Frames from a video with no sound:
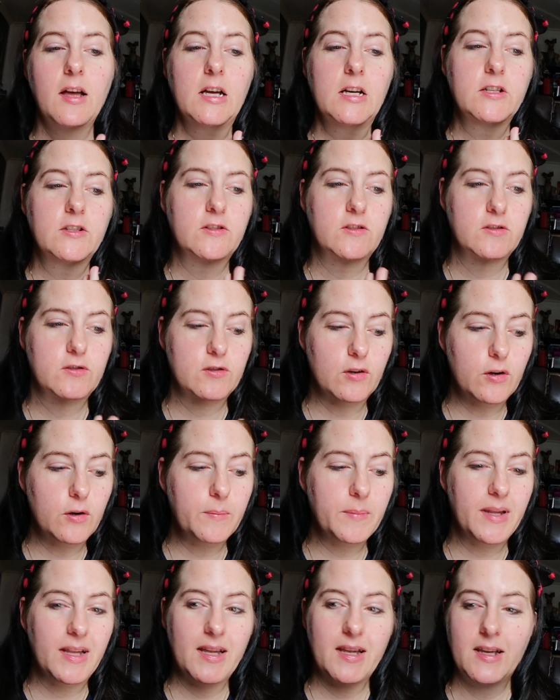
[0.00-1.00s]

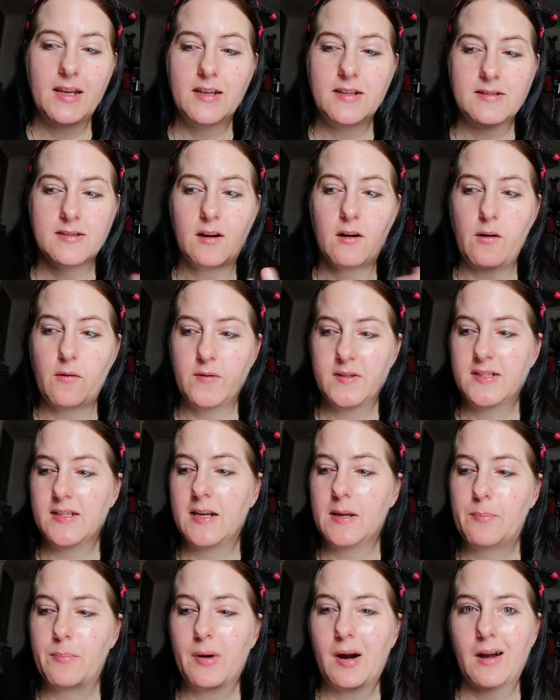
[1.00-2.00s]
Some is
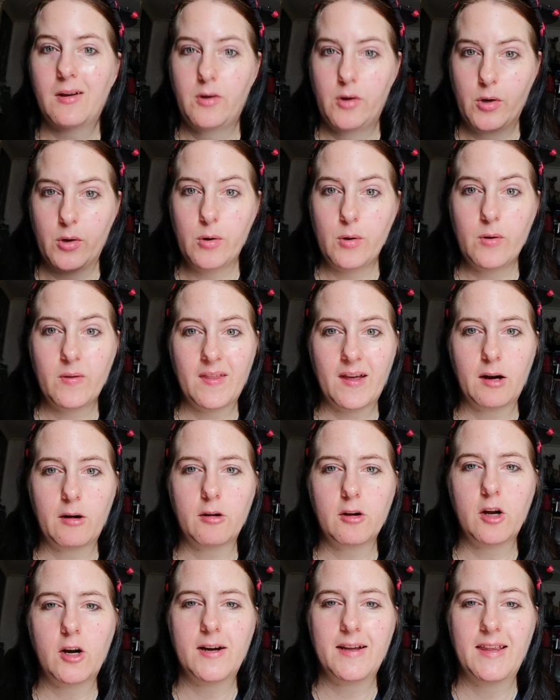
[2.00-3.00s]
obviously brand new that I
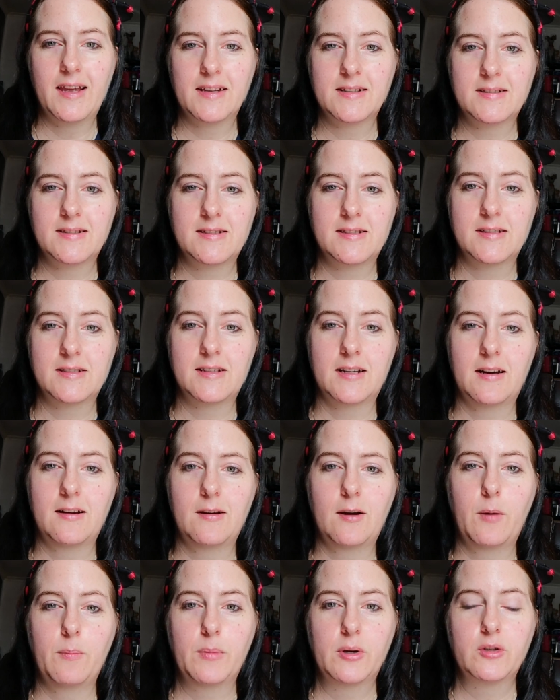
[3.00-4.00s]
got yesterday
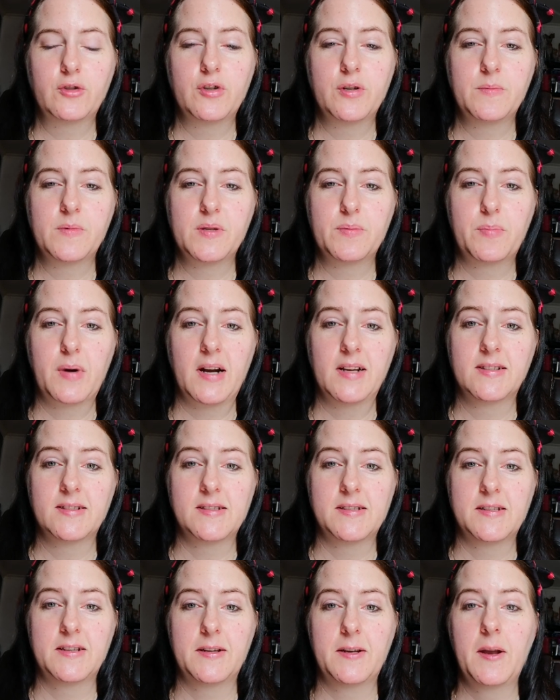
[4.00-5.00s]
on my trip to
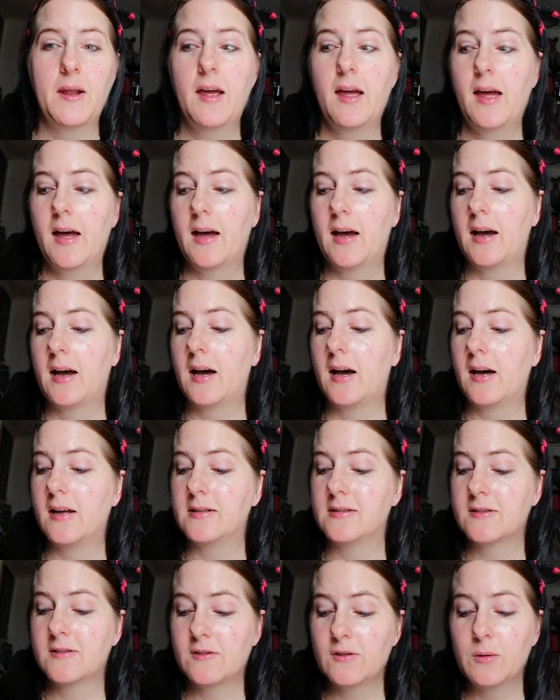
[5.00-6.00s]
Preston,
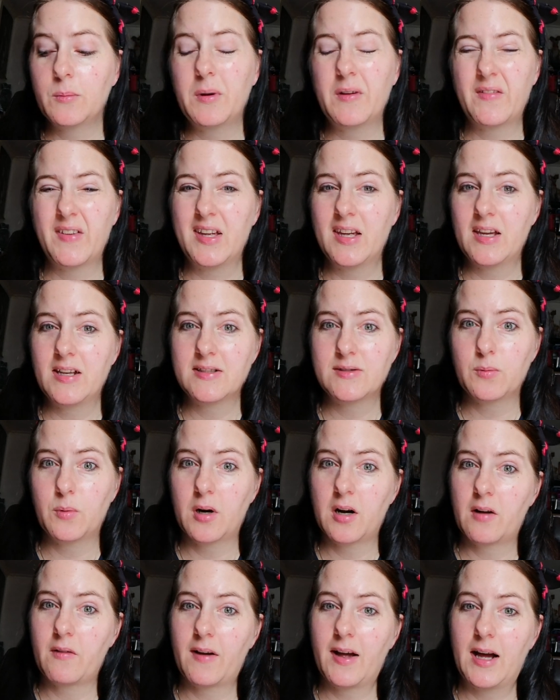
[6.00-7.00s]
and some of it is
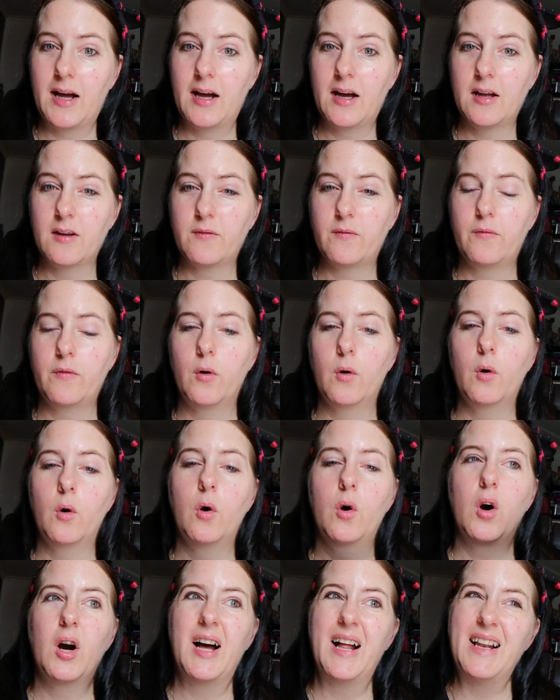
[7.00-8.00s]
what I've had
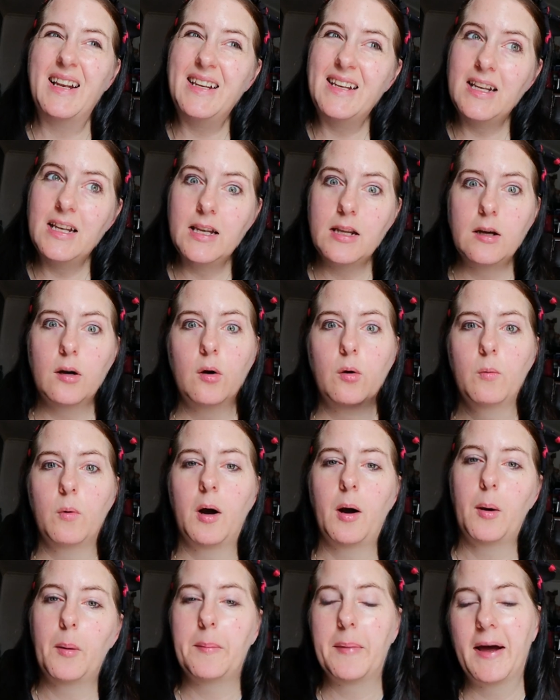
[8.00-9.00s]
for a little
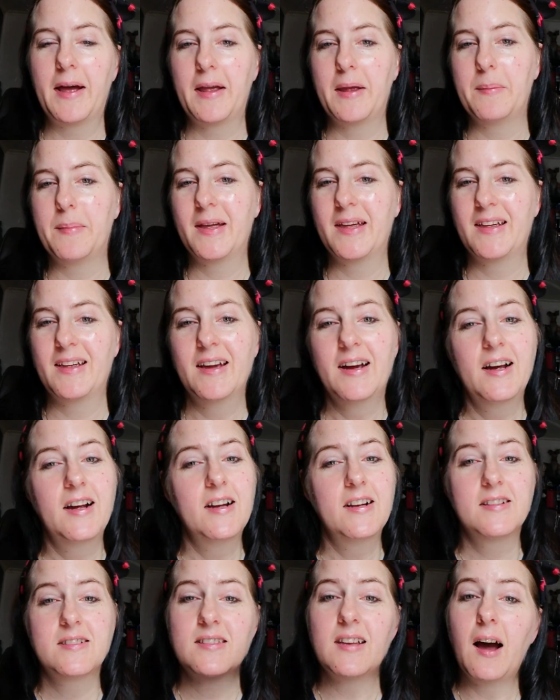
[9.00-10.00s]
while maybe.
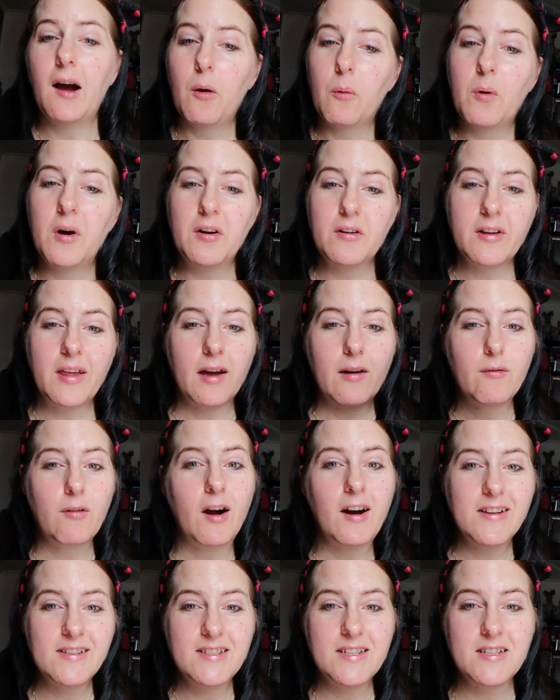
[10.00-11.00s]
So we'll get
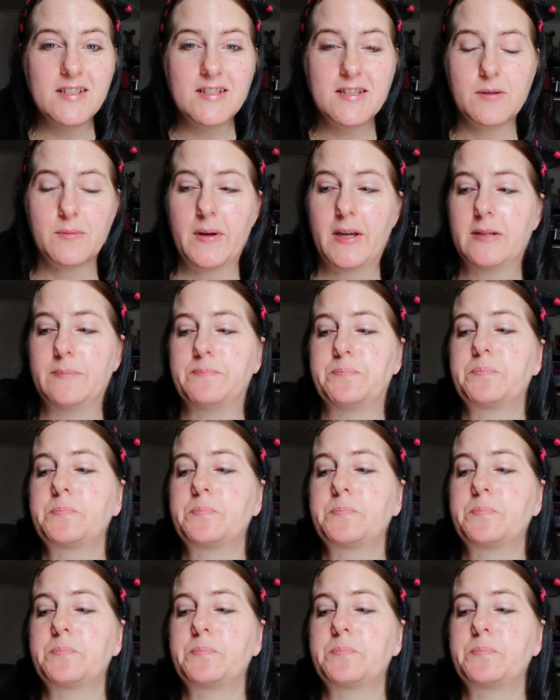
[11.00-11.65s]
right into it.